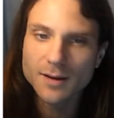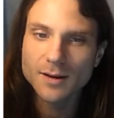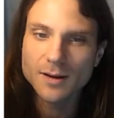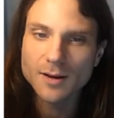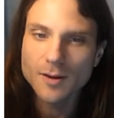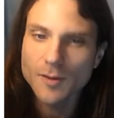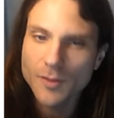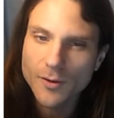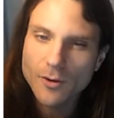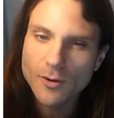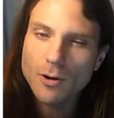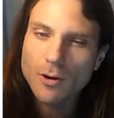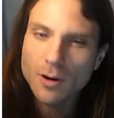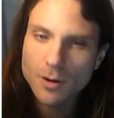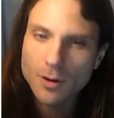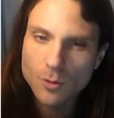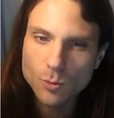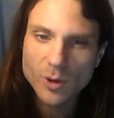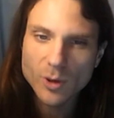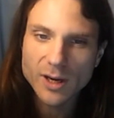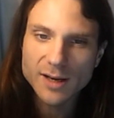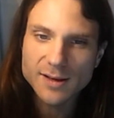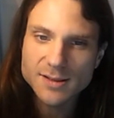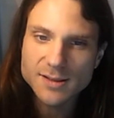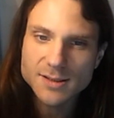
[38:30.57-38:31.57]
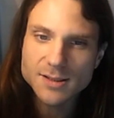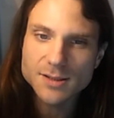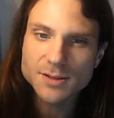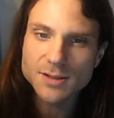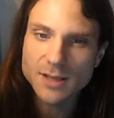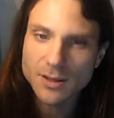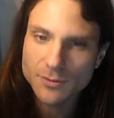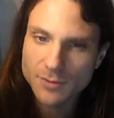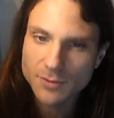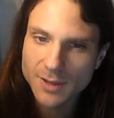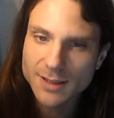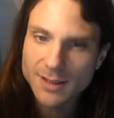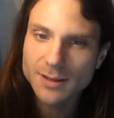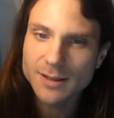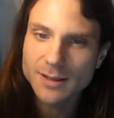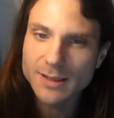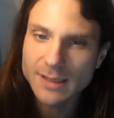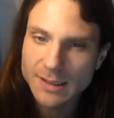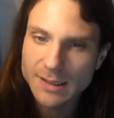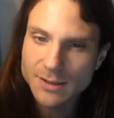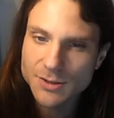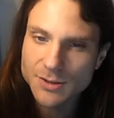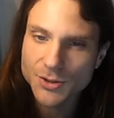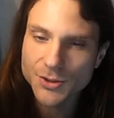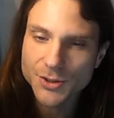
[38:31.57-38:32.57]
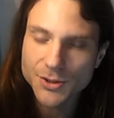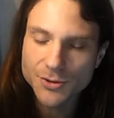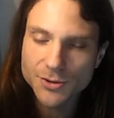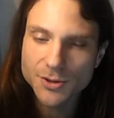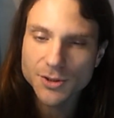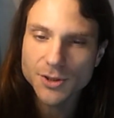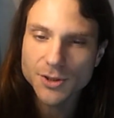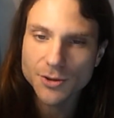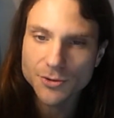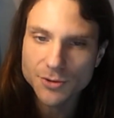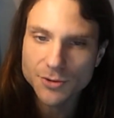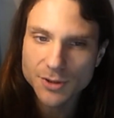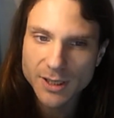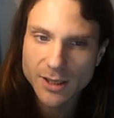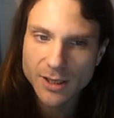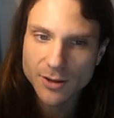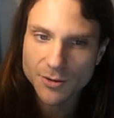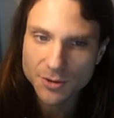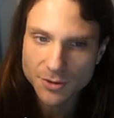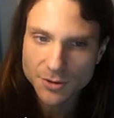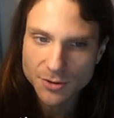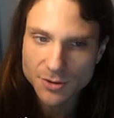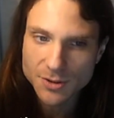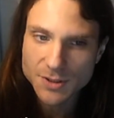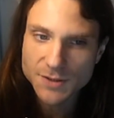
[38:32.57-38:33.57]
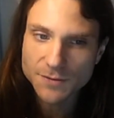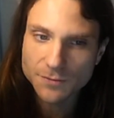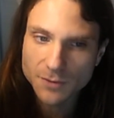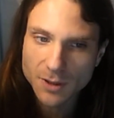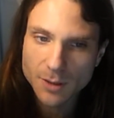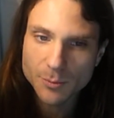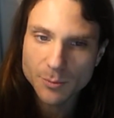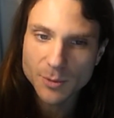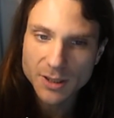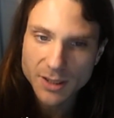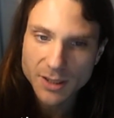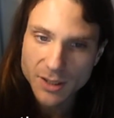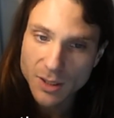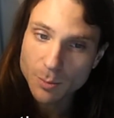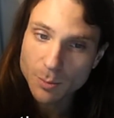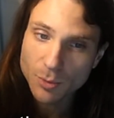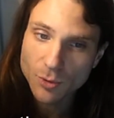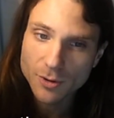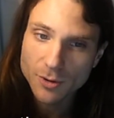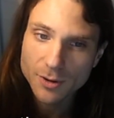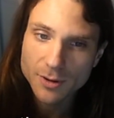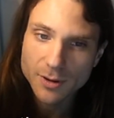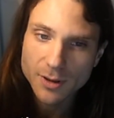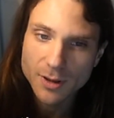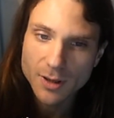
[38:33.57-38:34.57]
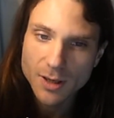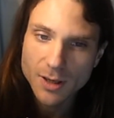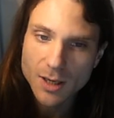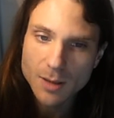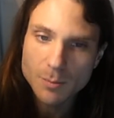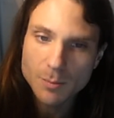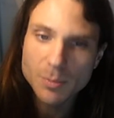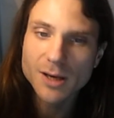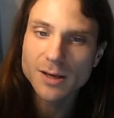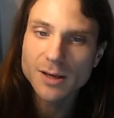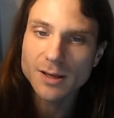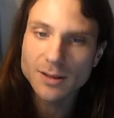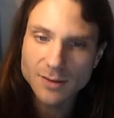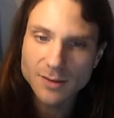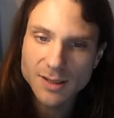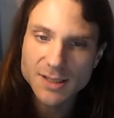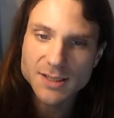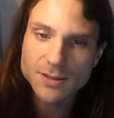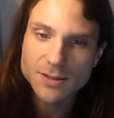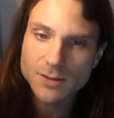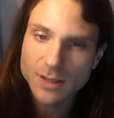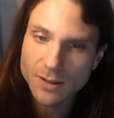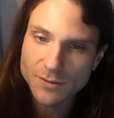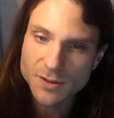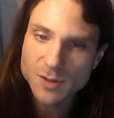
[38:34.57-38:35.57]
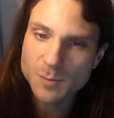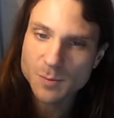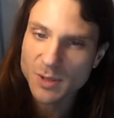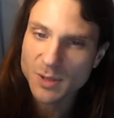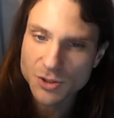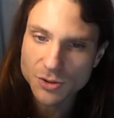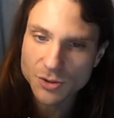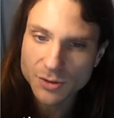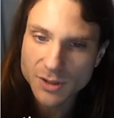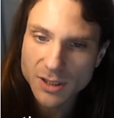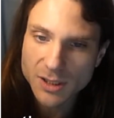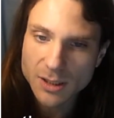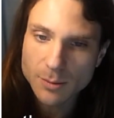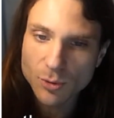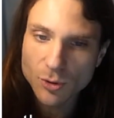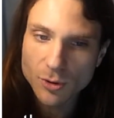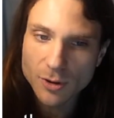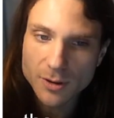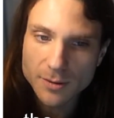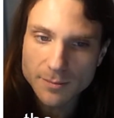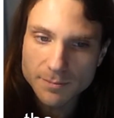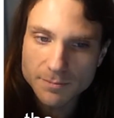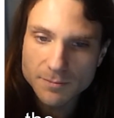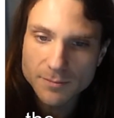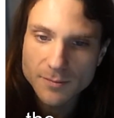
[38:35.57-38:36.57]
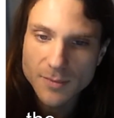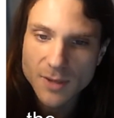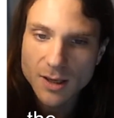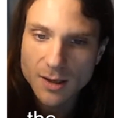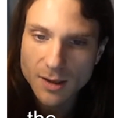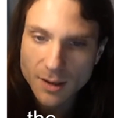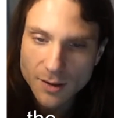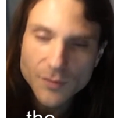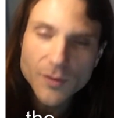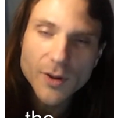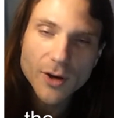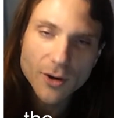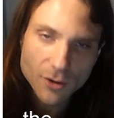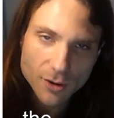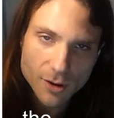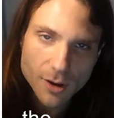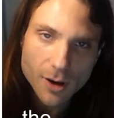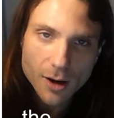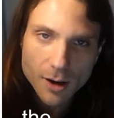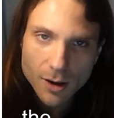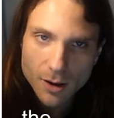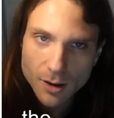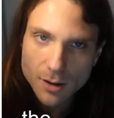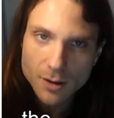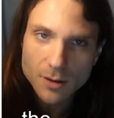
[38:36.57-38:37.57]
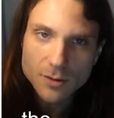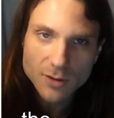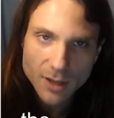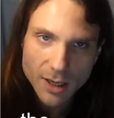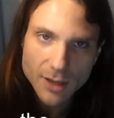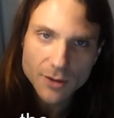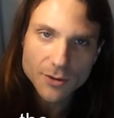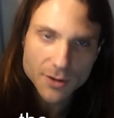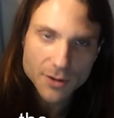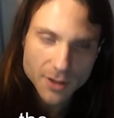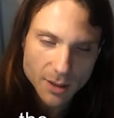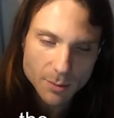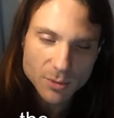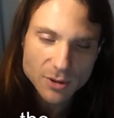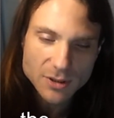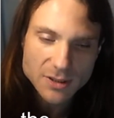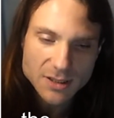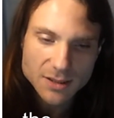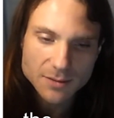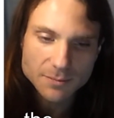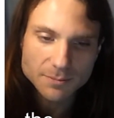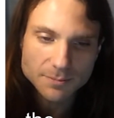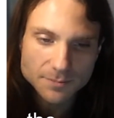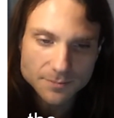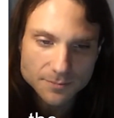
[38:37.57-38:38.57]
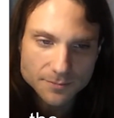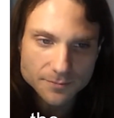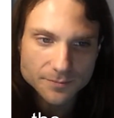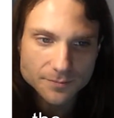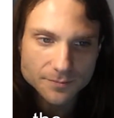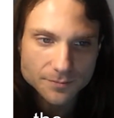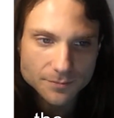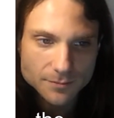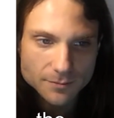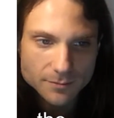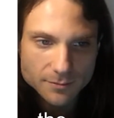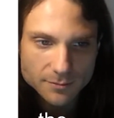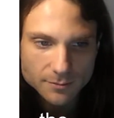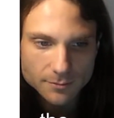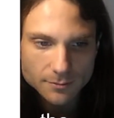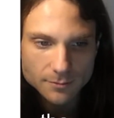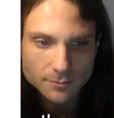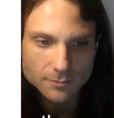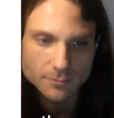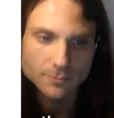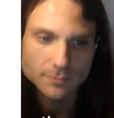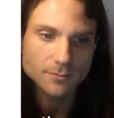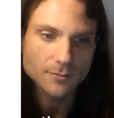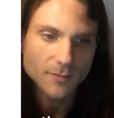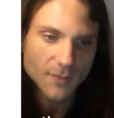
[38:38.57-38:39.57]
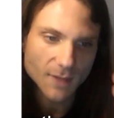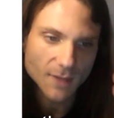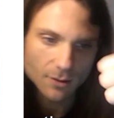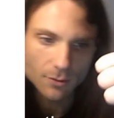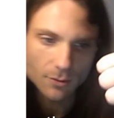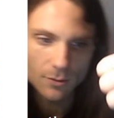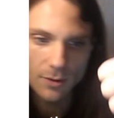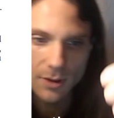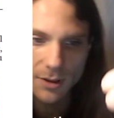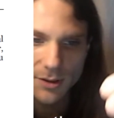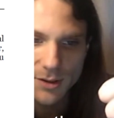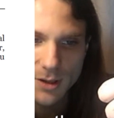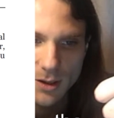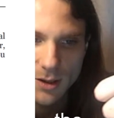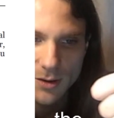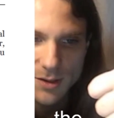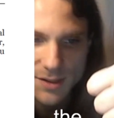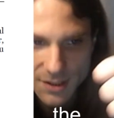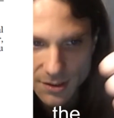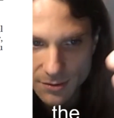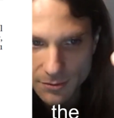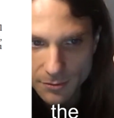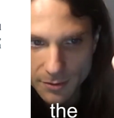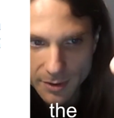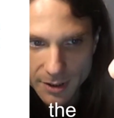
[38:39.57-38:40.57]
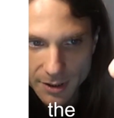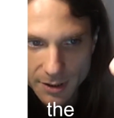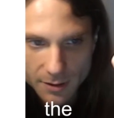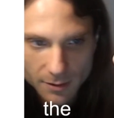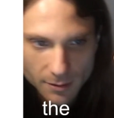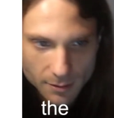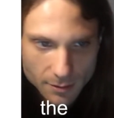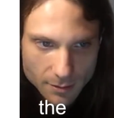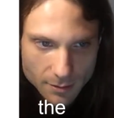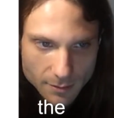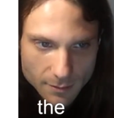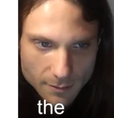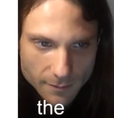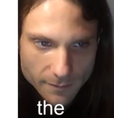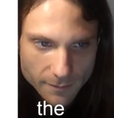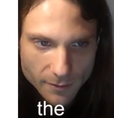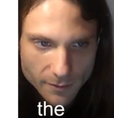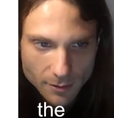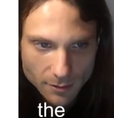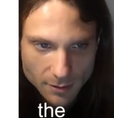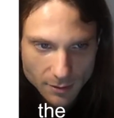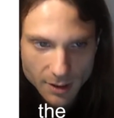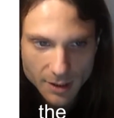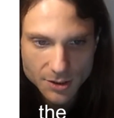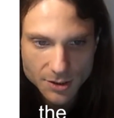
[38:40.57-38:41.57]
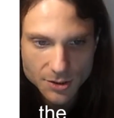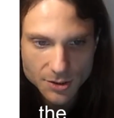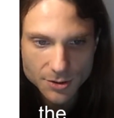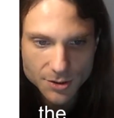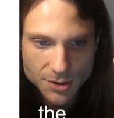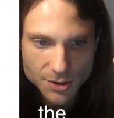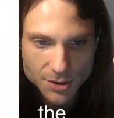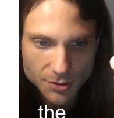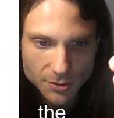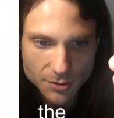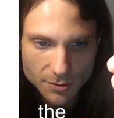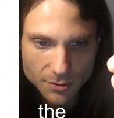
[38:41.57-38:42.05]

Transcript: There are ways to directly enter Unicode characters from a keyboard, but unless you have a special keyboard, they're all rather cumbersome. Well done, that's the reading for Lecture 2.